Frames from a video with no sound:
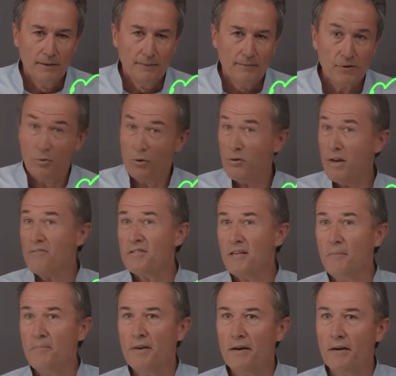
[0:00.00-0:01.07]
So we could have
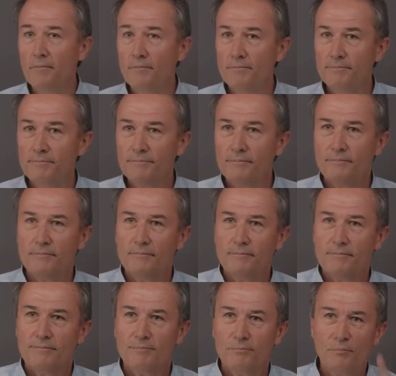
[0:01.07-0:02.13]
stopped there,
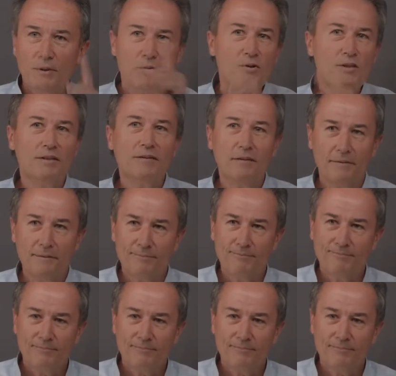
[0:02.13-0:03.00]
but we didn't.